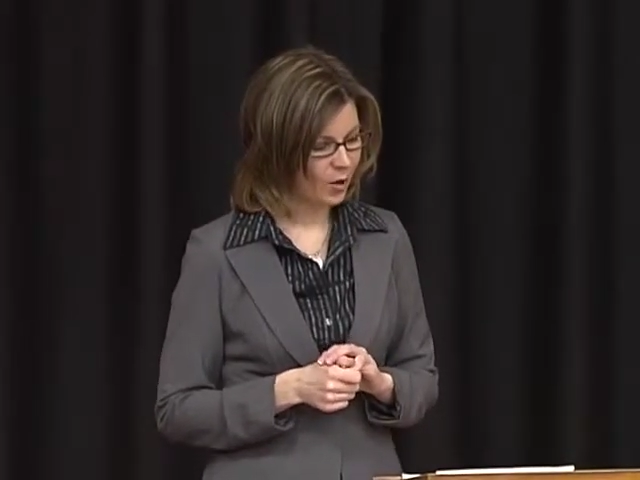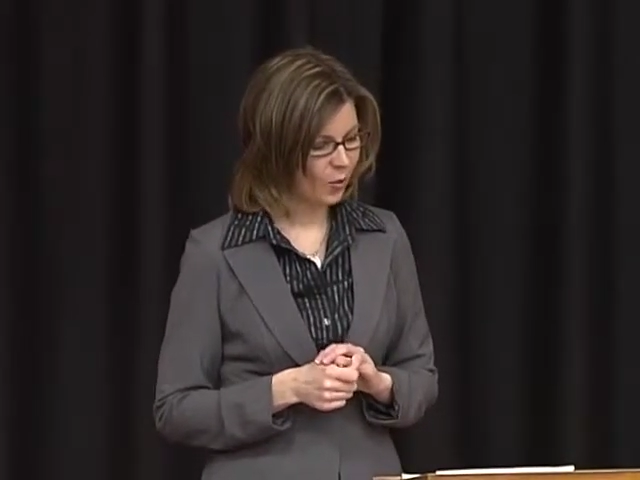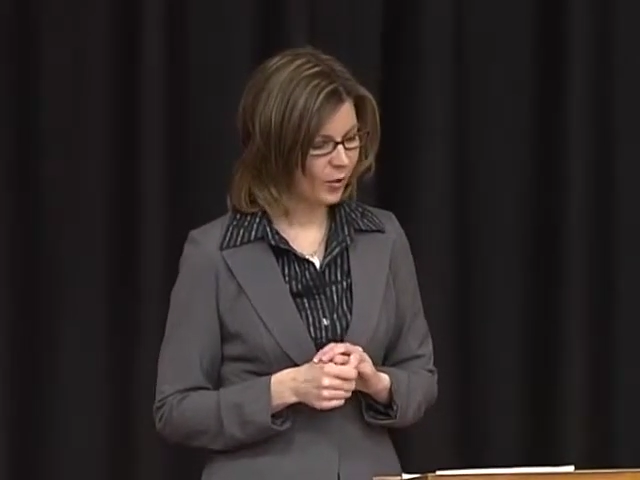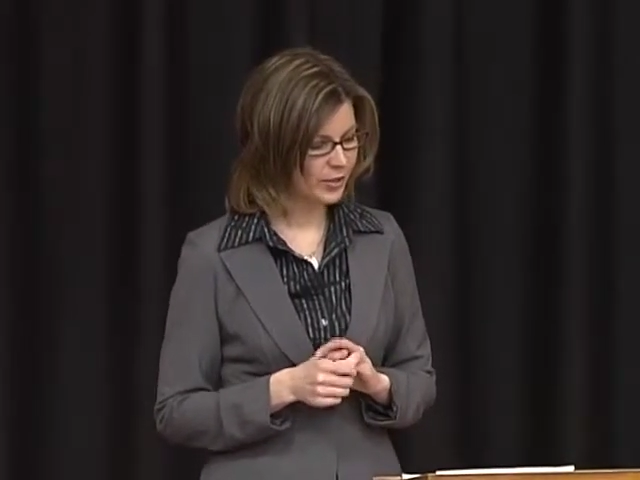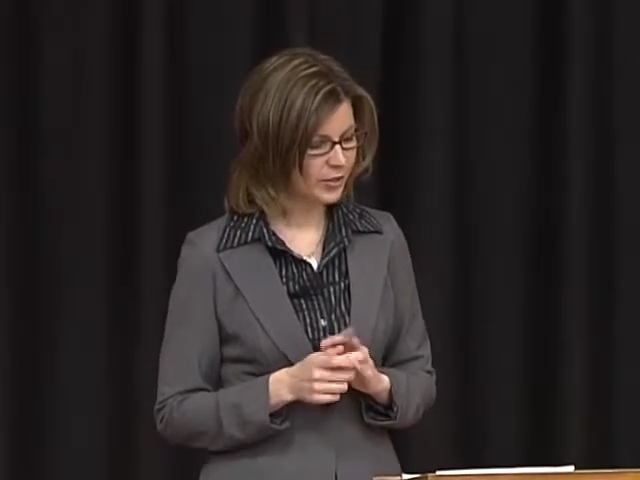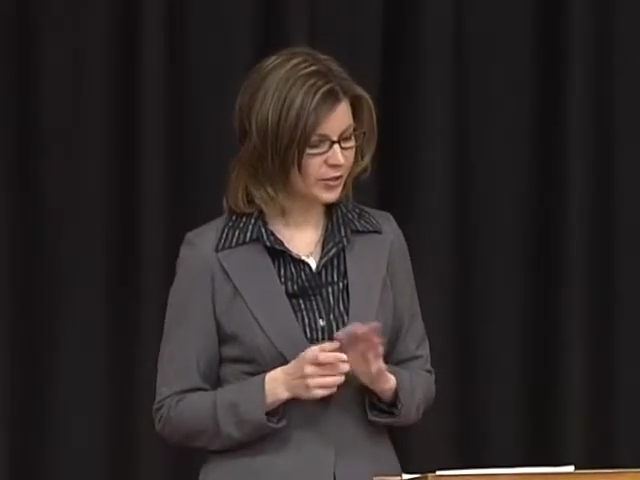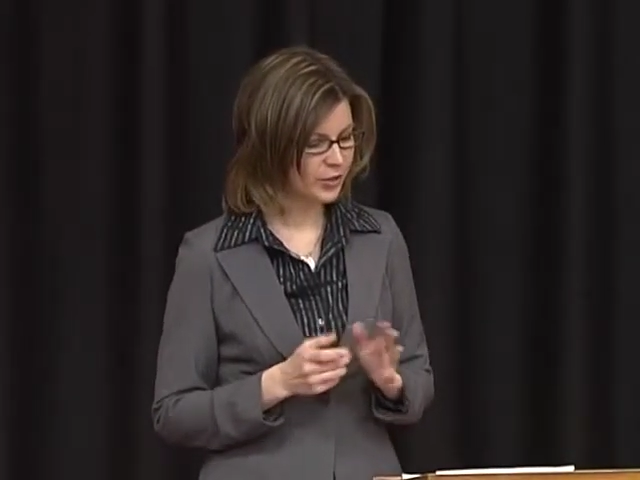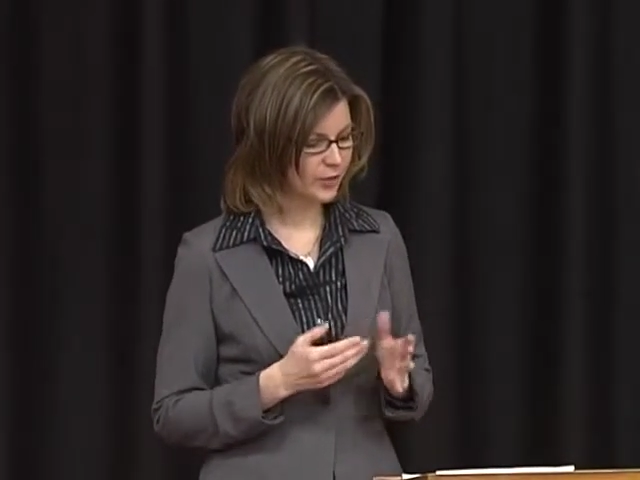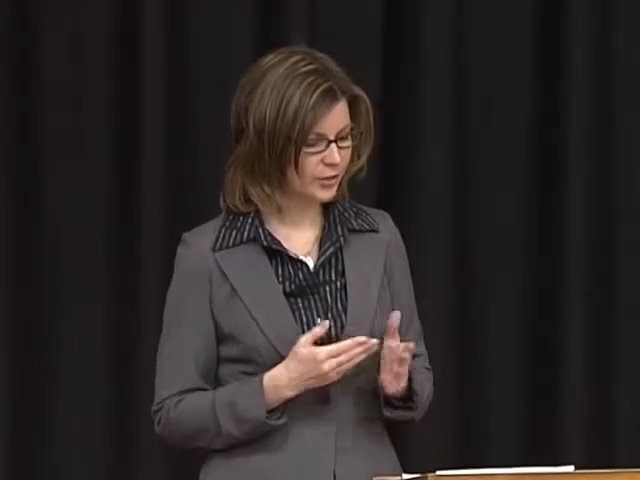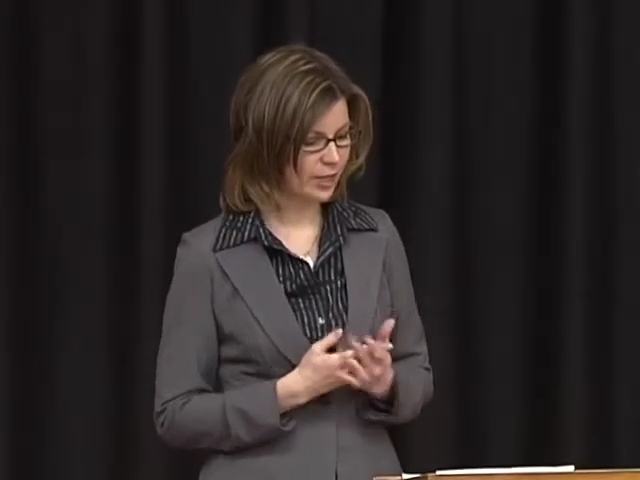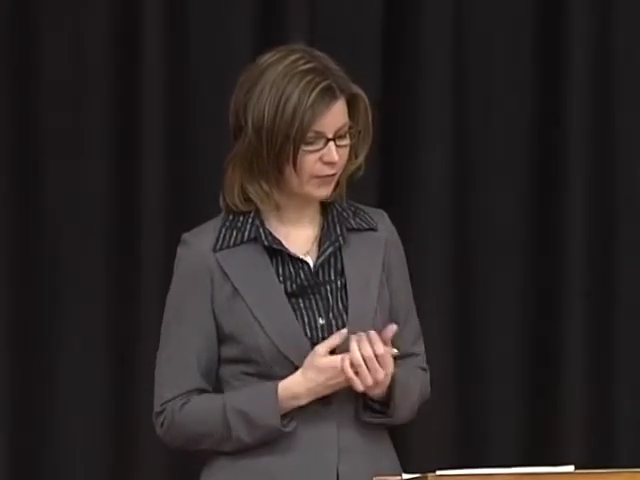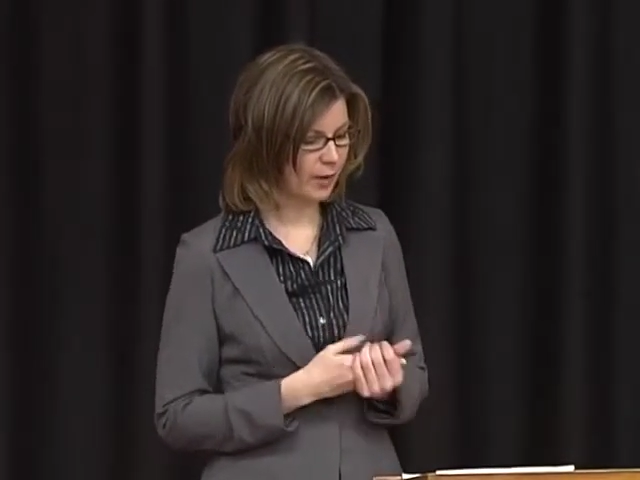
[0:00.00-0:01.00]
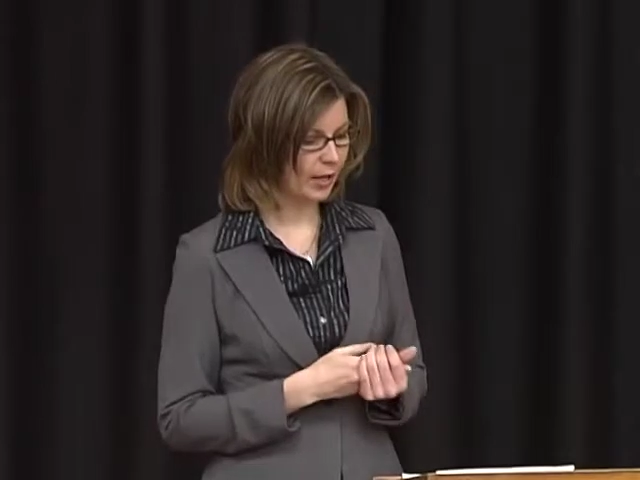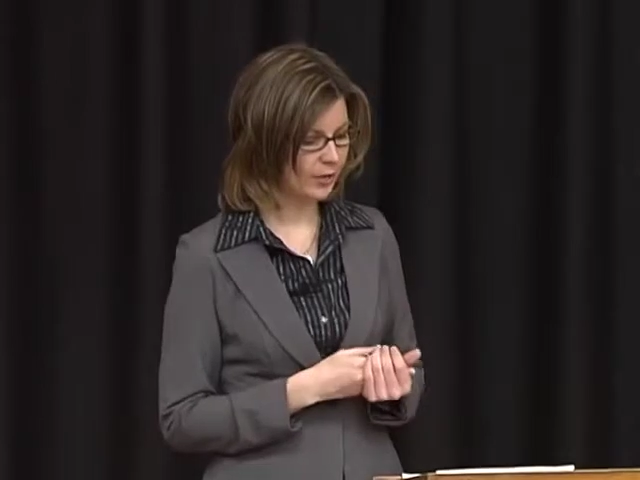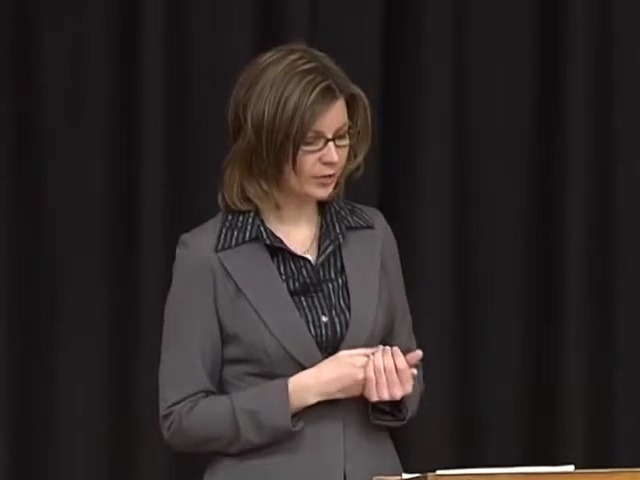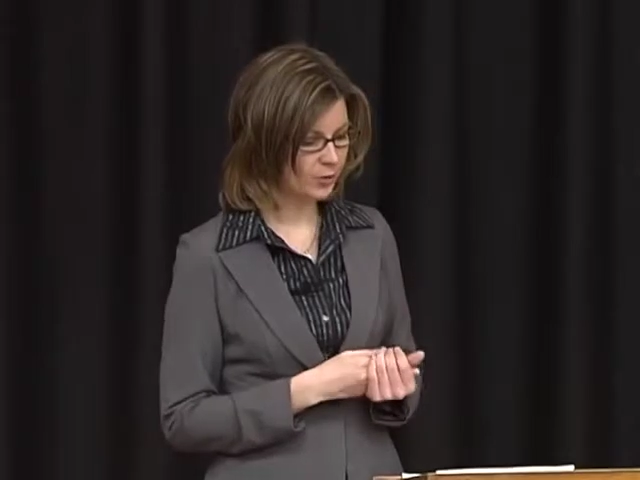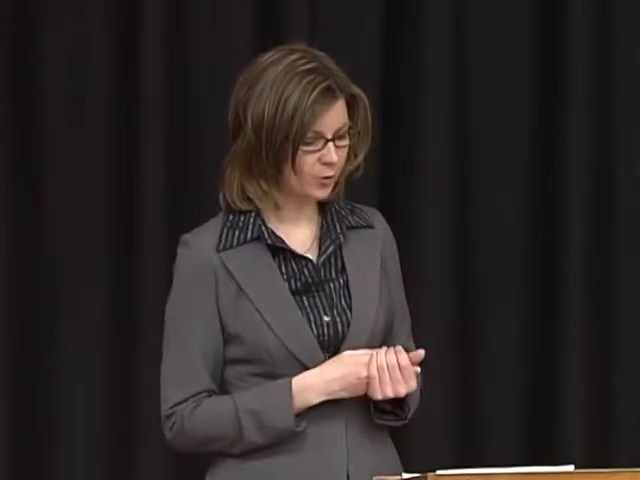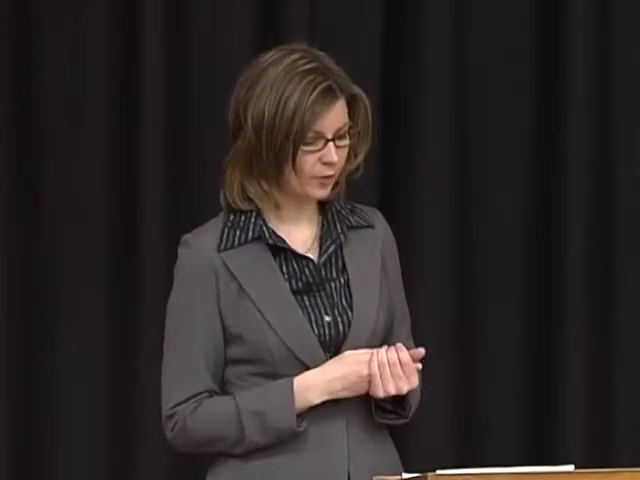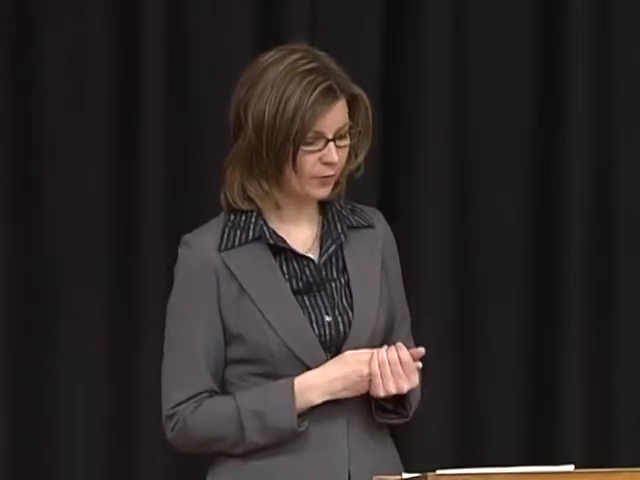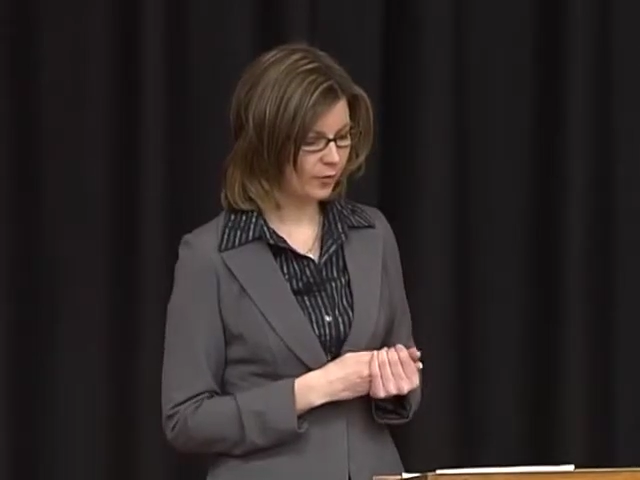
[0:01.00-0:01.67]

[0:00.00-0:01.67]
Once students have been in school